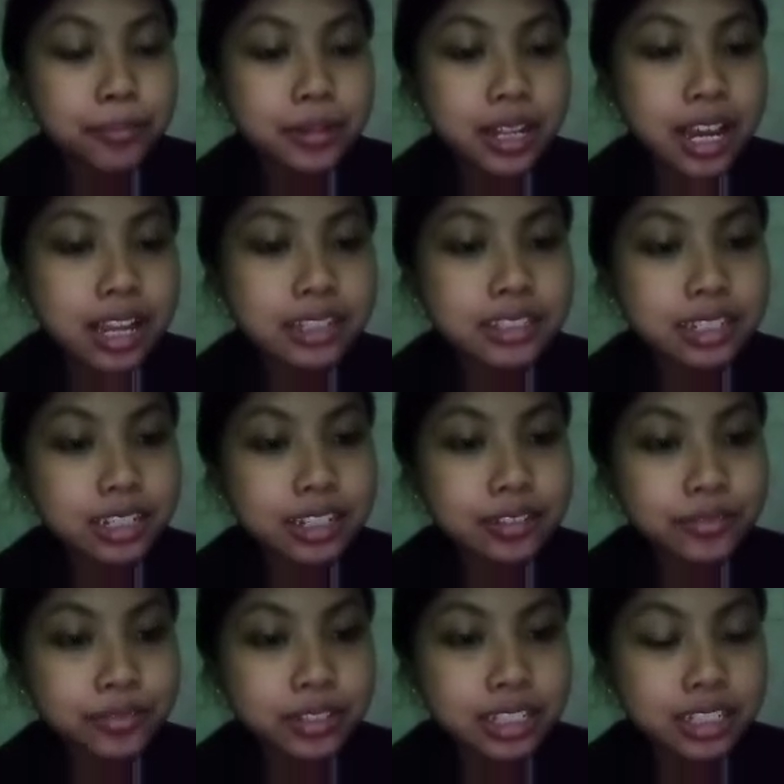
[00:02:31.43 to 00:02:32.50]
plus
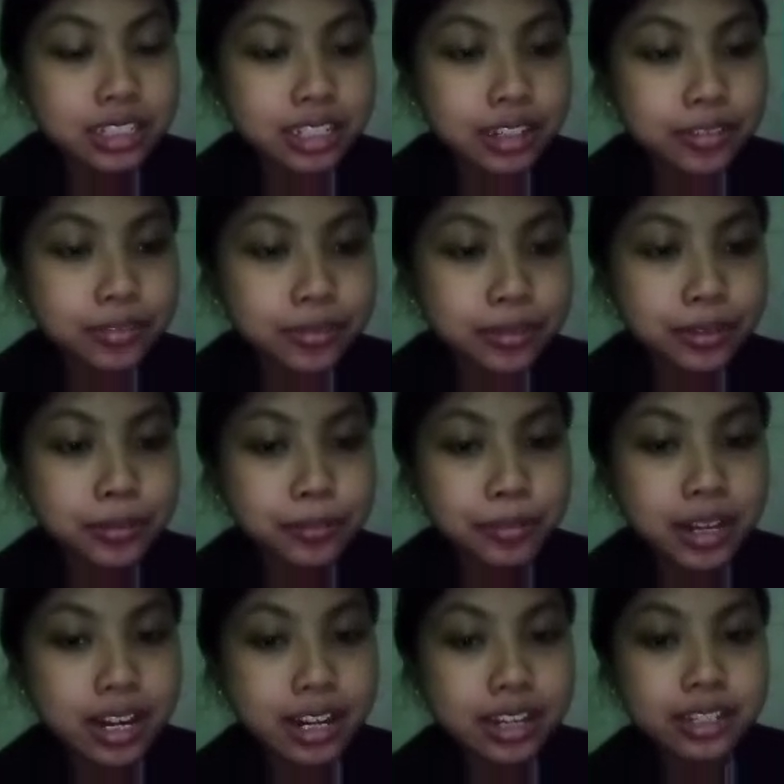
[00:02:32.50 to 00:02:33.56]
infinitive
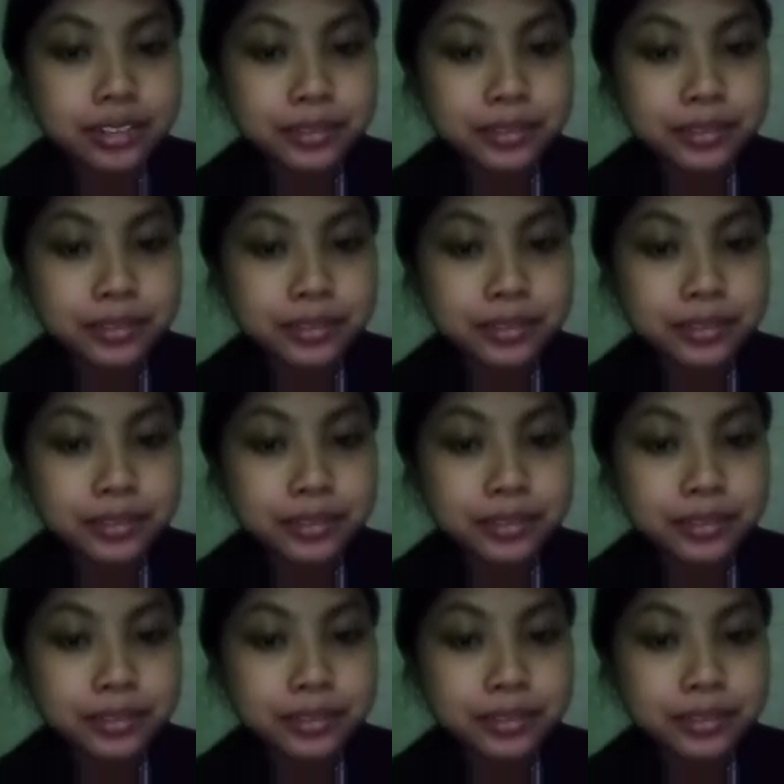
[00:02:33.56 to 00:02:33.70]
buy.